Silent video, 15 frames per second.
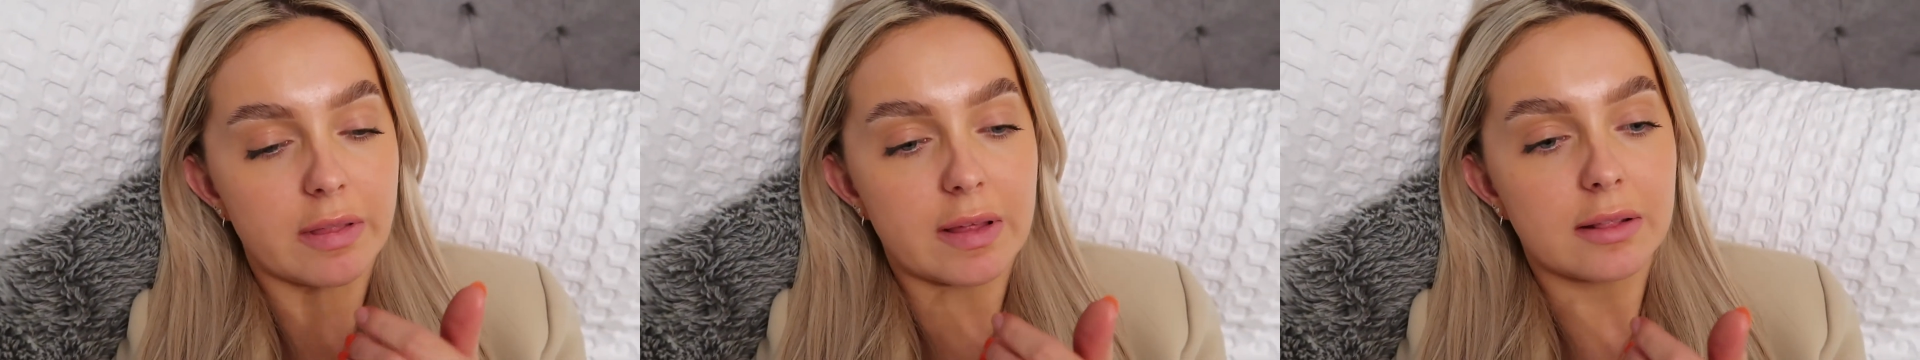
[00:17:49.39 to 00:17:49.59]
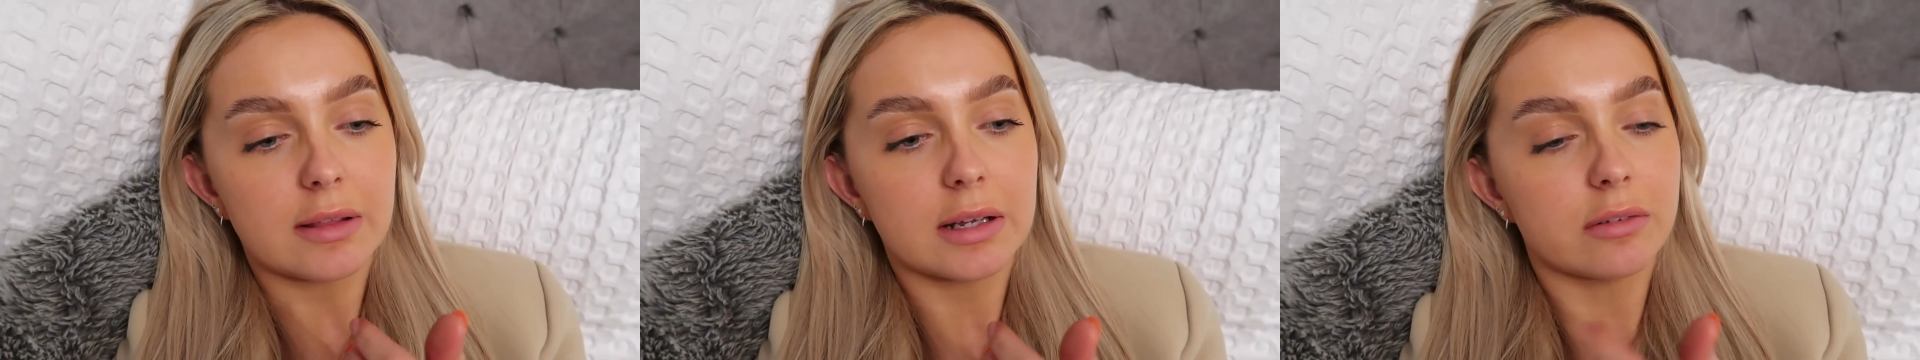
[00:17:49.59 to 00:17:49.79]

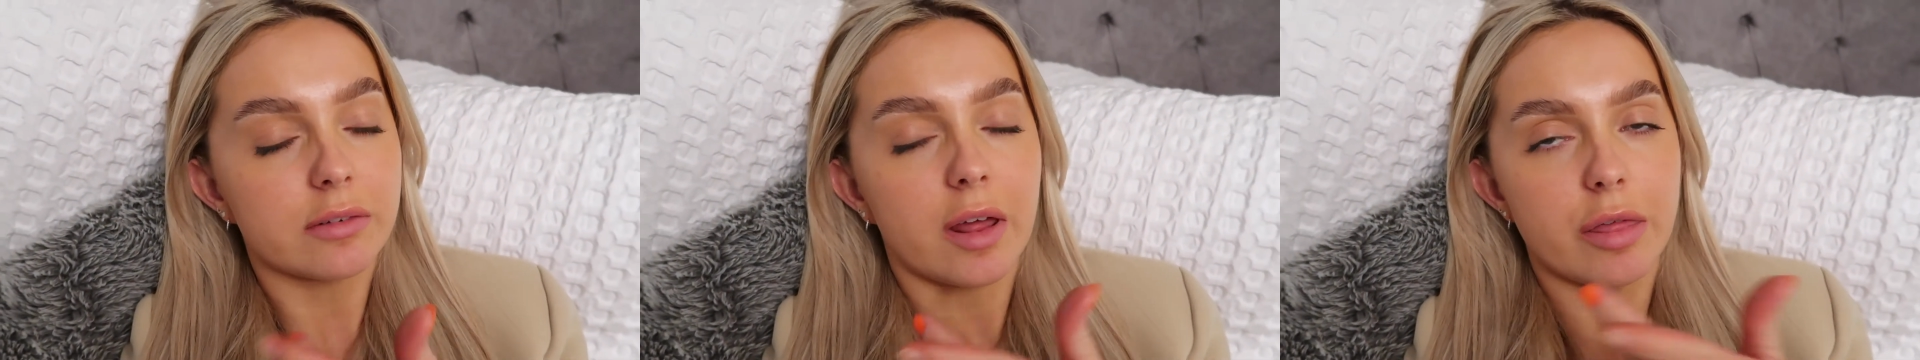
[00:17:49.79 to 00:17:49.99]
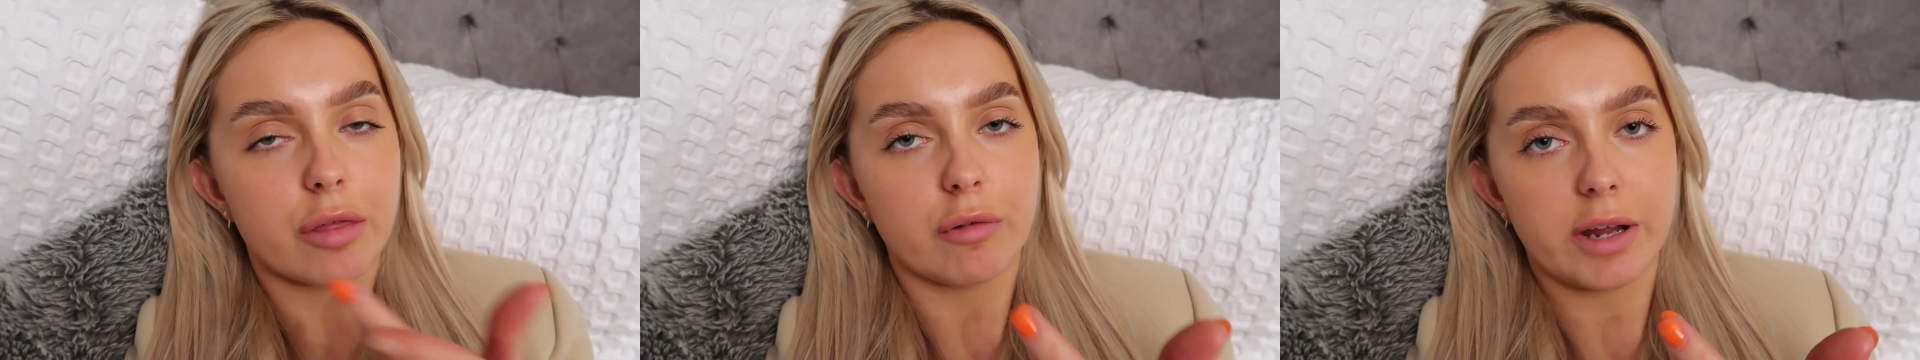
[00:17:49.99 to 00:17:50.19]
They had things
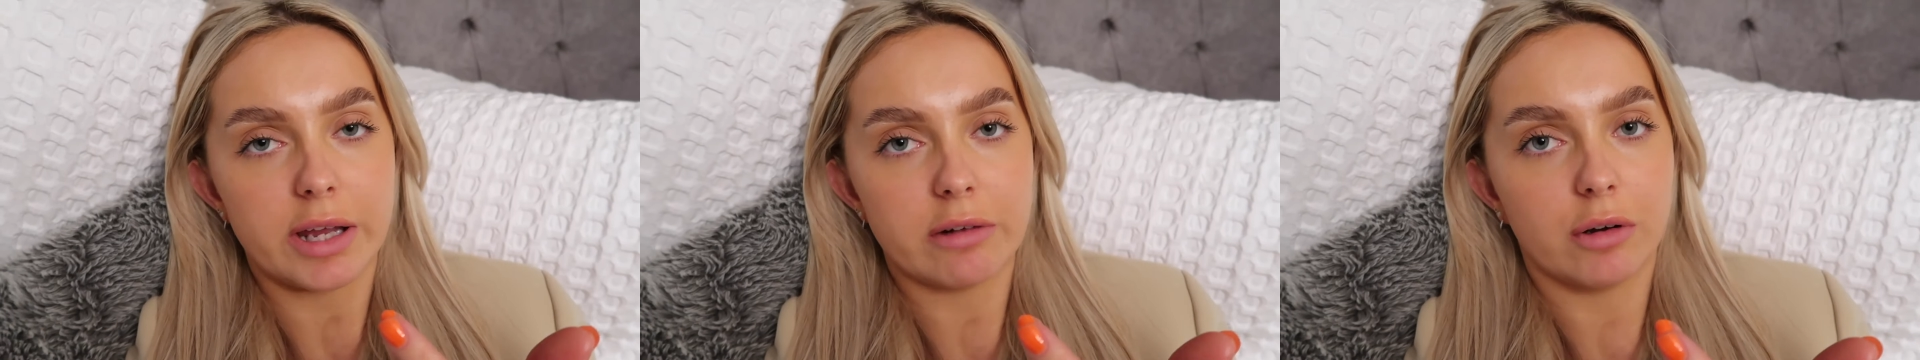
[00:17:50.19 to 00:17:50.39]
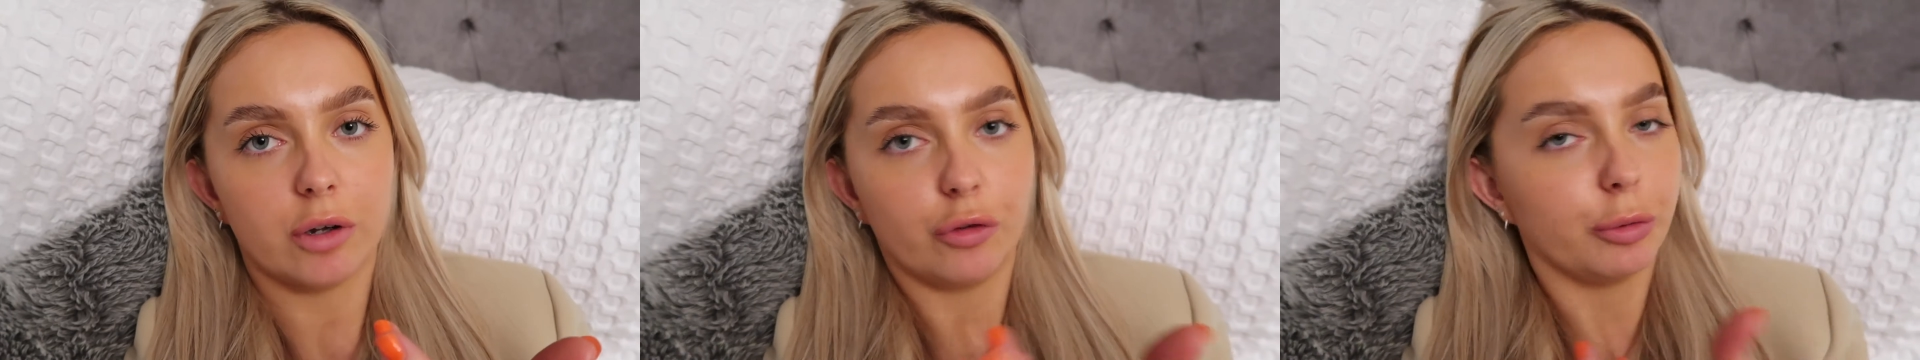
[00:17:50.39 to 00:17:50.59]
like
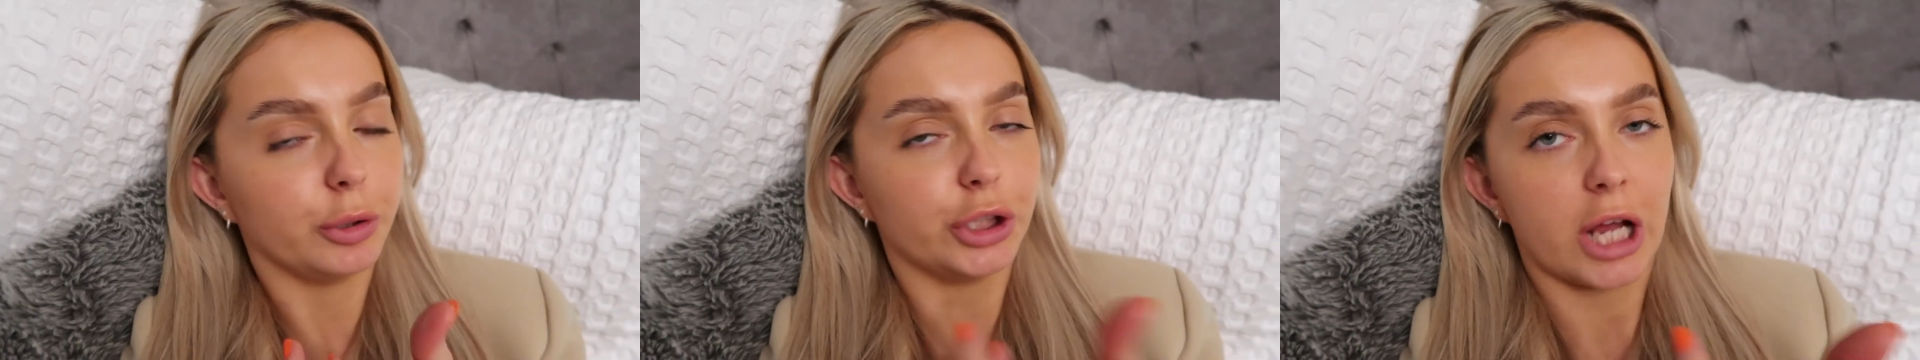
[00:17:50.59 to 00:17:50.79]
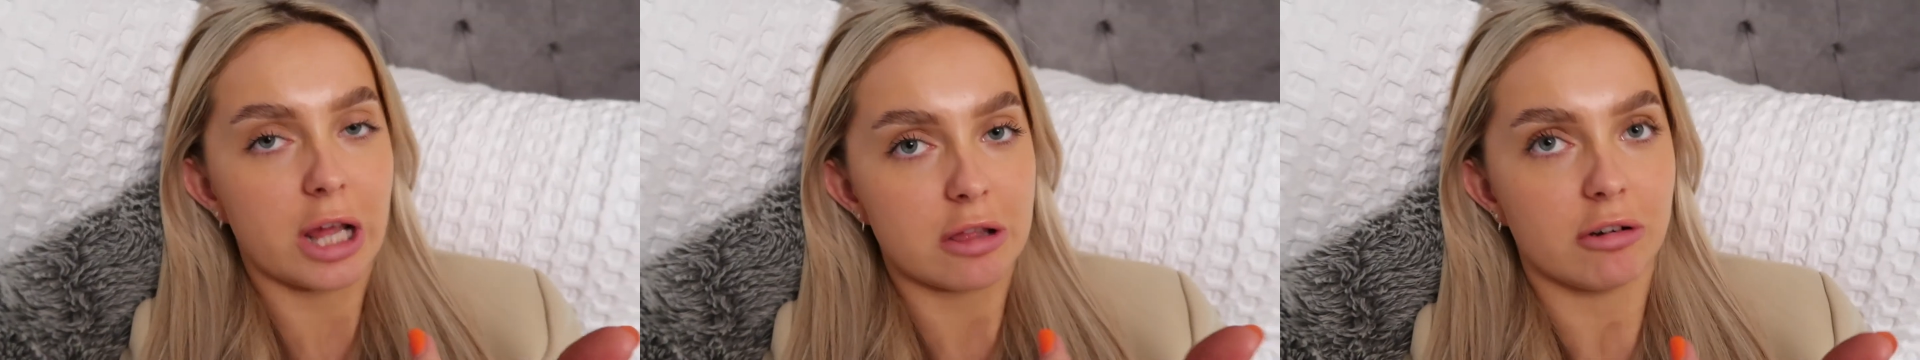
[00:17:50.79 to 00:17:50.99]
3-year-olds,
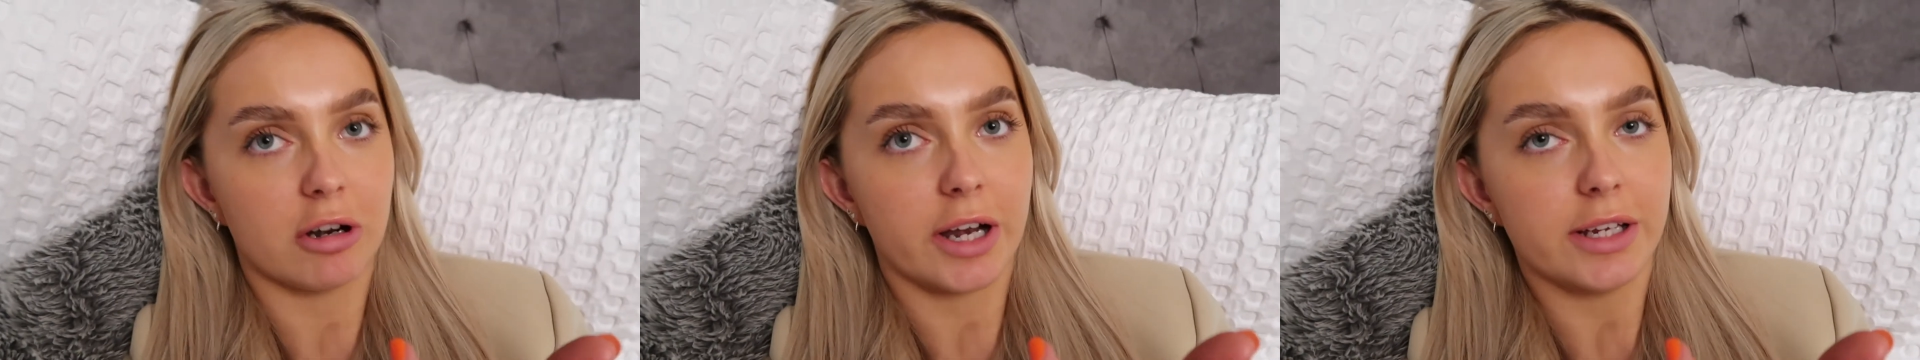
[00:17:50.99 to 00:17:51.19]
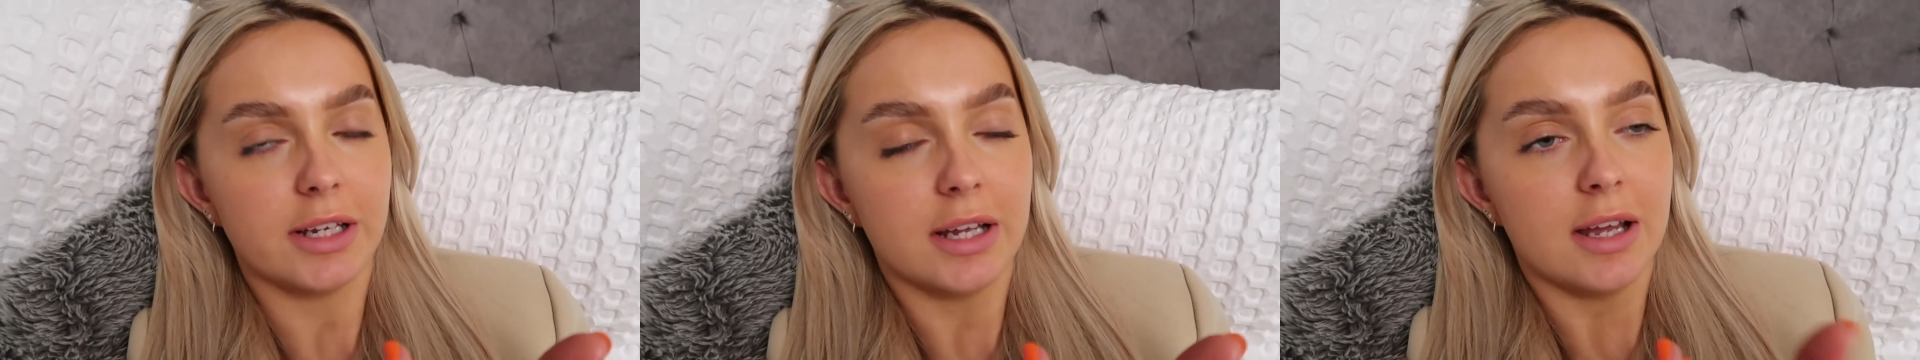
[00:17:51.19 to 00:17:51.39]
which ain't
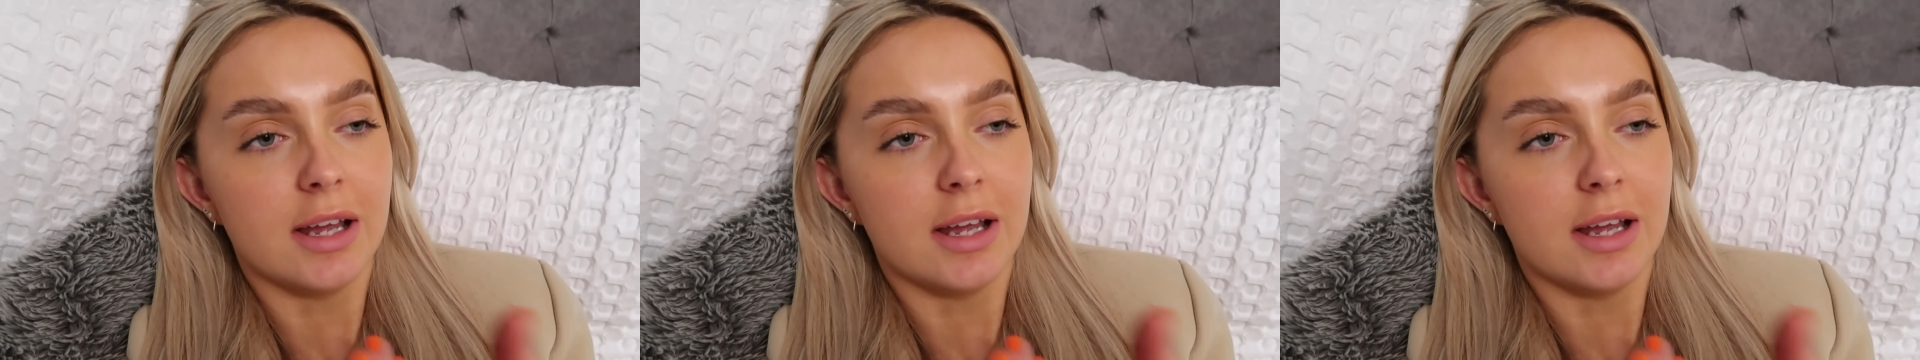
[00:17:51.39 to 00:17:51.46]
three,